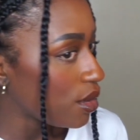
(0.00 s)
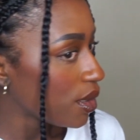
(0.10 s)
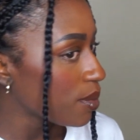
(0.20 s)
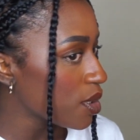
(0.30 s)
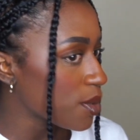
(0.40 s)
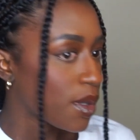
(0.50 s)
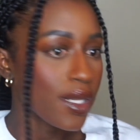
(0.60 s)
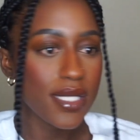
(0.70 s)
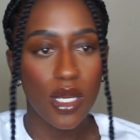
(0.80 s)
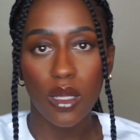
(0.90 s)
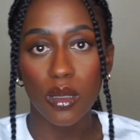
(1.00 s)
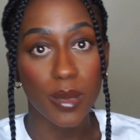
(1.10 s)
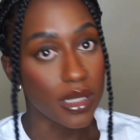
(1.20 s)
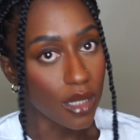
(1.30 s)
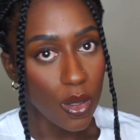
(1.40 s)
you can put your ponytail a little
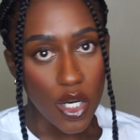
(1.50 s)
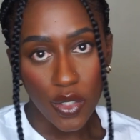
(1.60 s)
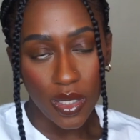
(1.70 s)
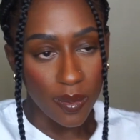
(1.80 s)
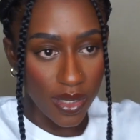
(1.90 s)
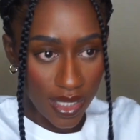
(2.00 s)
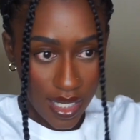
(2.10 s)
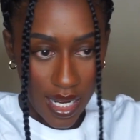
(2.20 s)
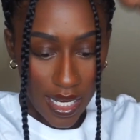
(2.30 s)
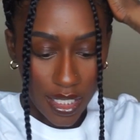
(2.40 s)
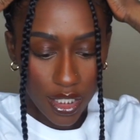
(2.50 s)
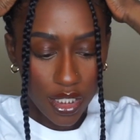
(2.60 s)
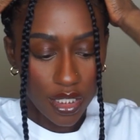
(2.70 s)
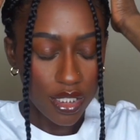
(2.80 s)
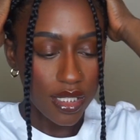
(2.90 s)
bit lower. You can put it
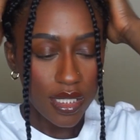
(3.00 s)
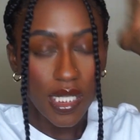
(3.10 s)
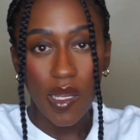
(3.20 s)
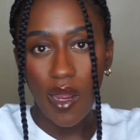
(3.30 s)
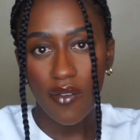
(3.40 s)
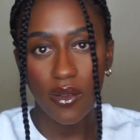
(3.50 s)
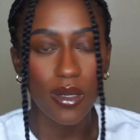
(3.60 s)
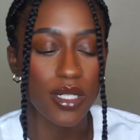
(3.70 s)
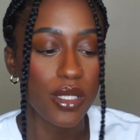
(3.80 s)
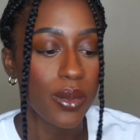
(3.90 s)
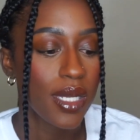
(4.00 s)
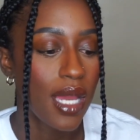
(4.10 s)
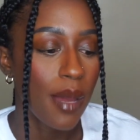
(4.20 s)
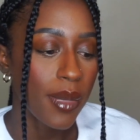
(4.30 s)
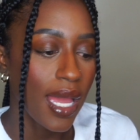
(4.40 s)
higher, however you want to do it.
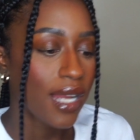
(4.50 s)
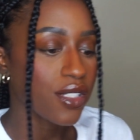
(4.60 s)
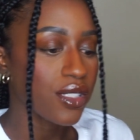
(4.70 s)
I